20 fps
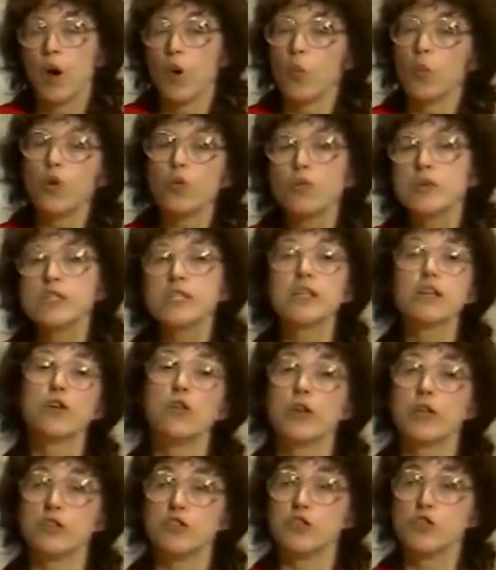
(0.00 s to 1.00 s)
what was it
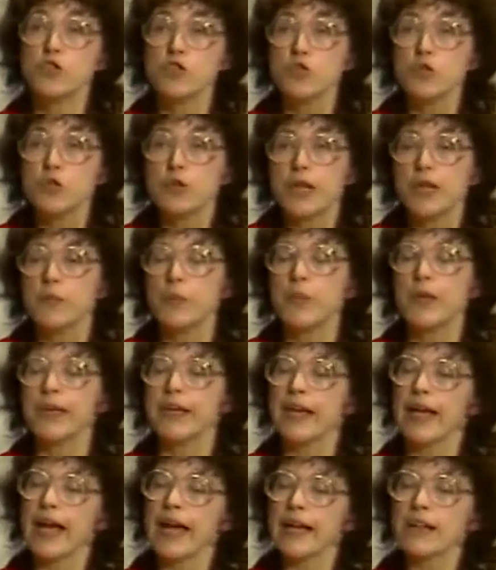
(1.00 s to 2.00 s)
going to do? It
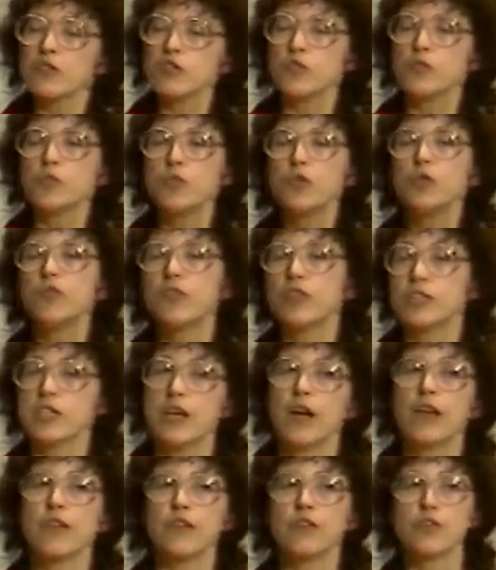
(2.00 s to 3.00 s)
began to move into
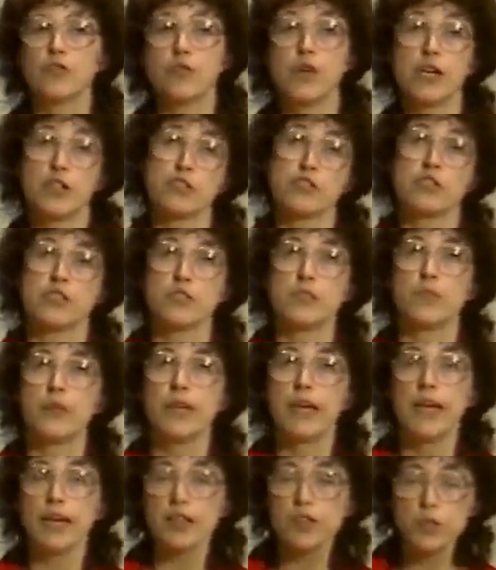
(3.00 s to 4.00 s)
other directions and
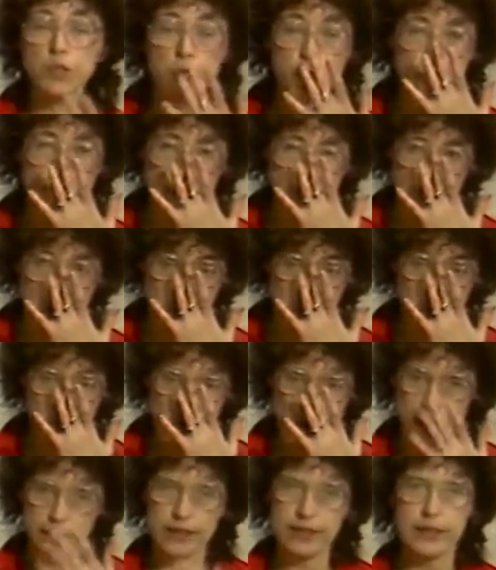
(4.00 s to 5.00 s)
began to move for a
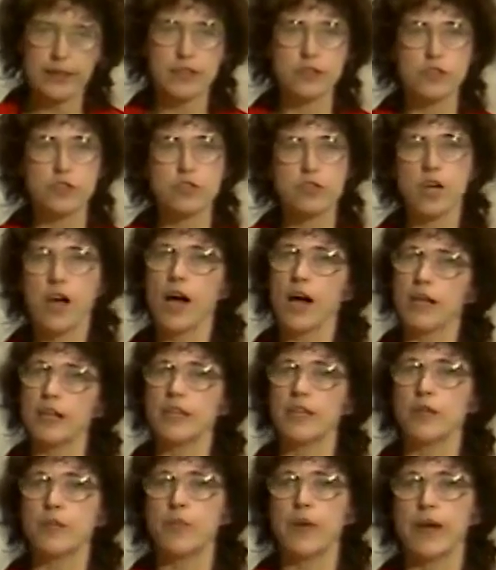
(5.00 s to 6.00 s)
while into
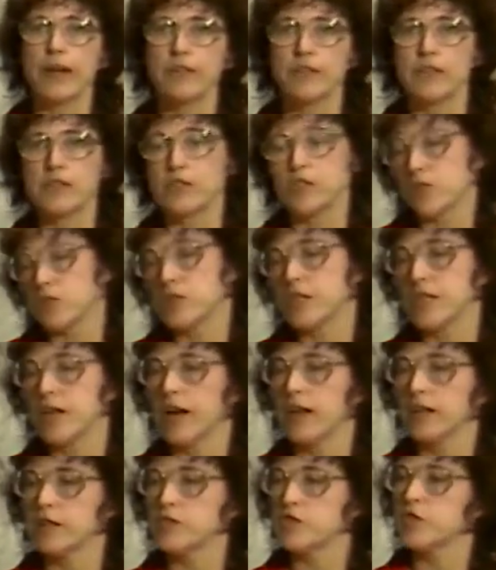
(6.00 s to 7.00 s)
talking about the
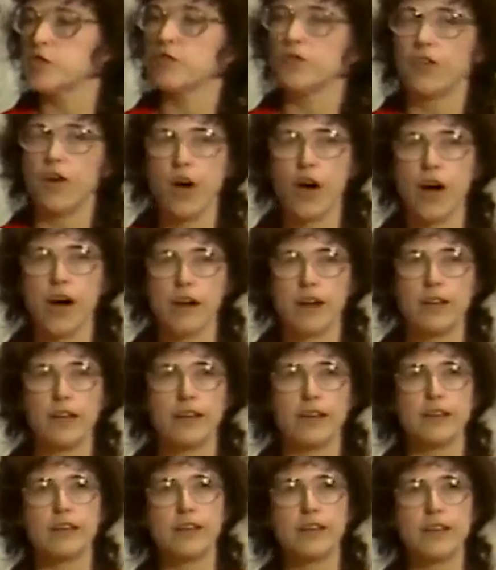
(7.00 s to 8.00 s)
sociology of art
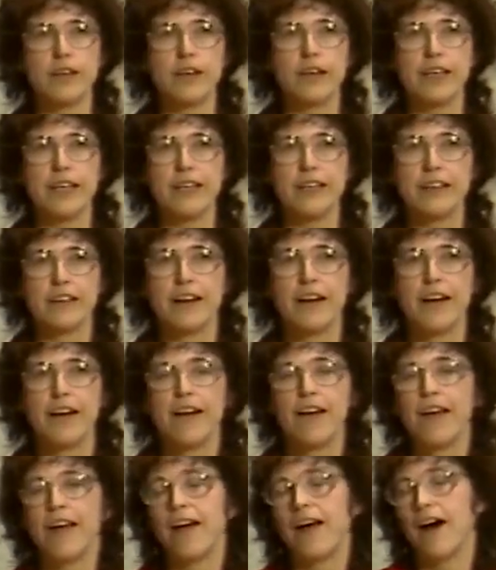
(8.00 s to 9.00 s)
and carrying
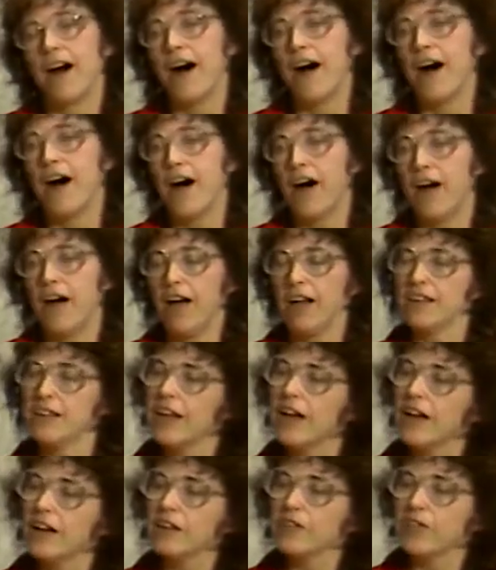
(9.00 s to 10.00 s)
a
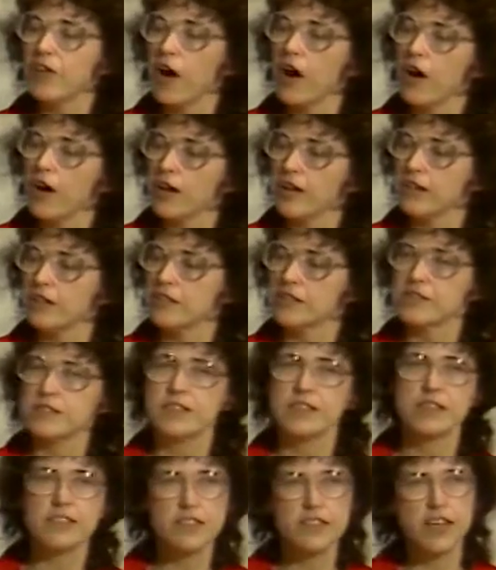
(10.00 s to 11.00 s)
lot of articles
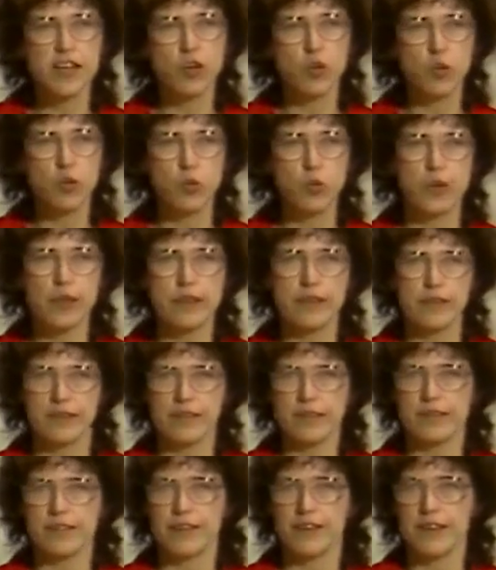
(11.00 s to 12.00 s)
that dealt with
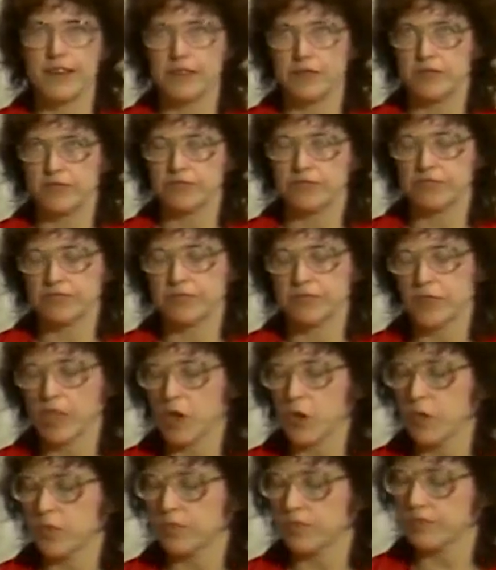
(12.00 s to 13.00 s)
the
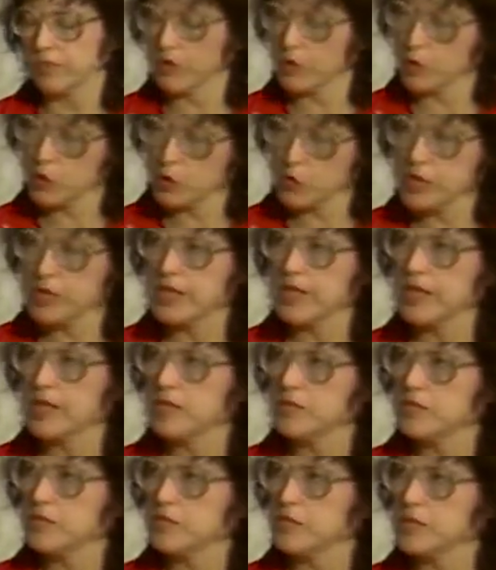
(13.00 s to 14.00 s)

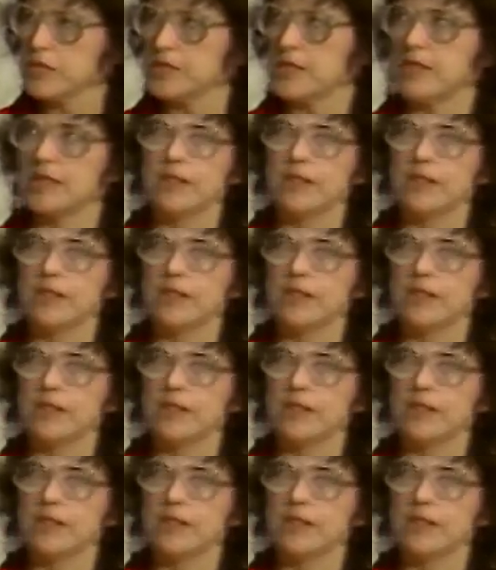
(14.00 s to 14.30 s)
museums,